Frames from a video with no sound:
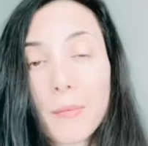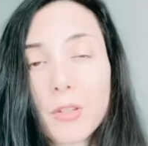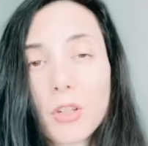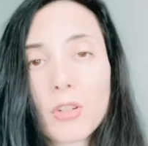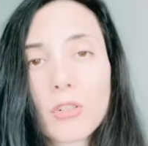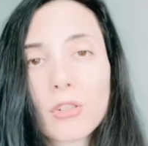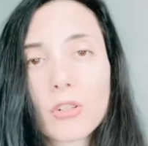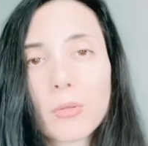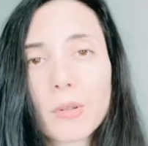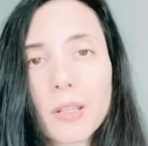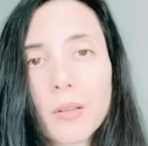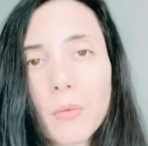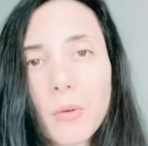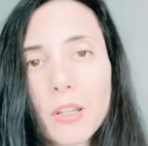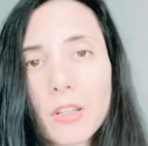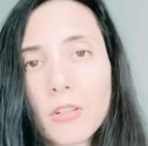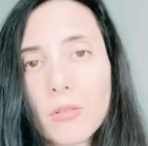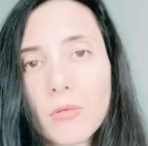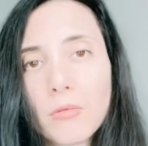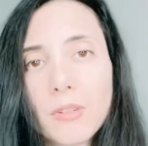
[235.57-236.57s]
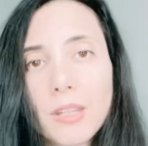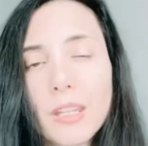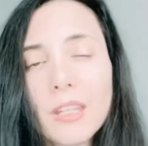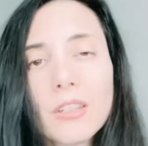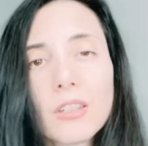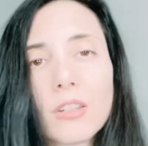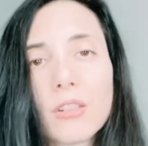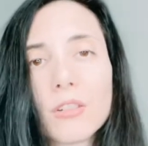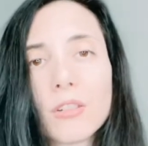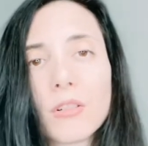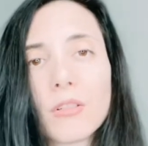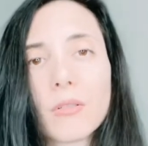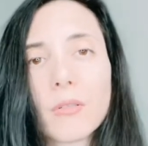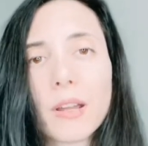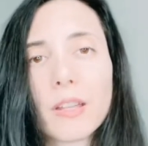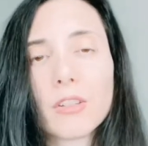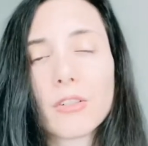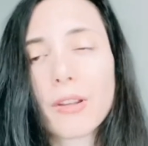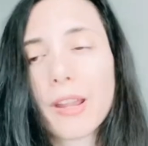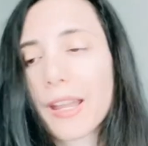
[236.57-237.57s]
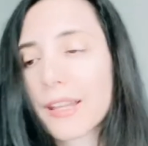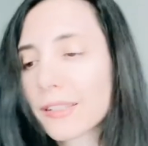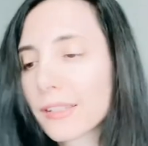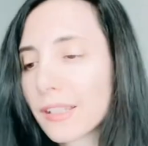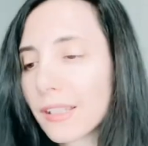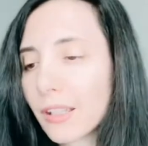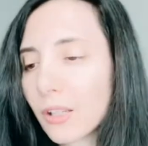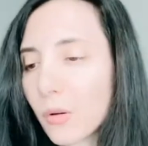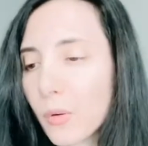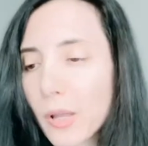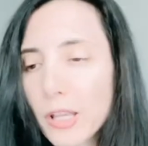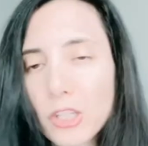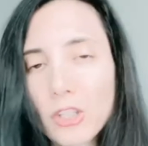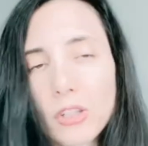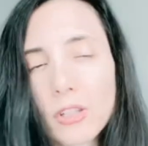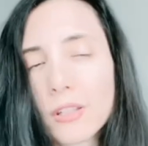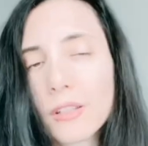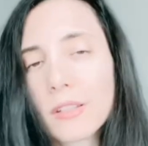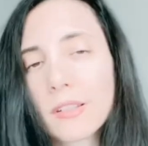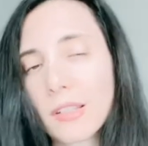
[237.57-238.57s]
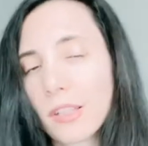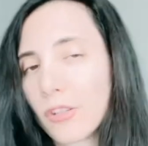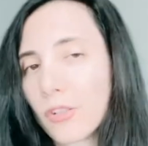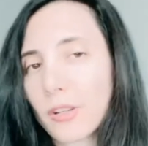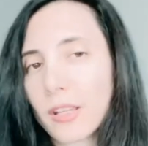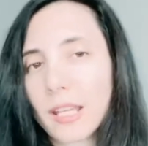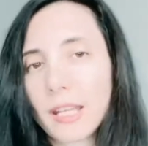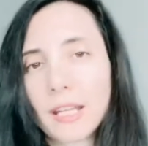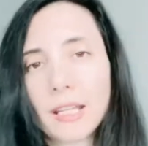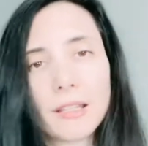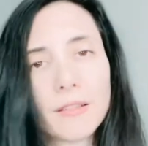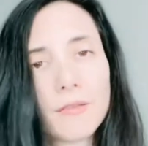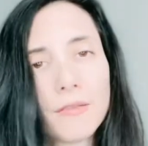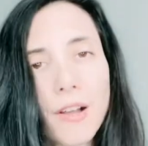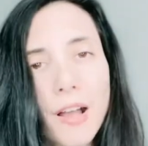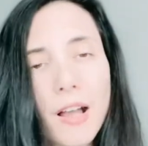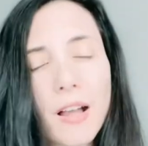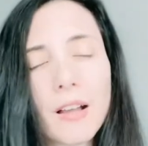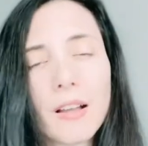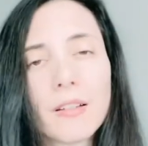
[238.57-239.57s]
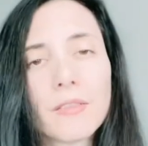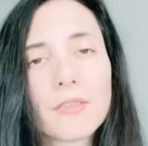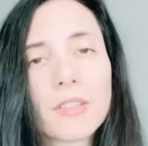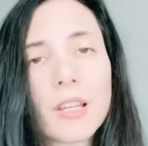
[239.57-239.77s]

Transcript: You're doing what you need to do and you're asking questions and you're getting involved.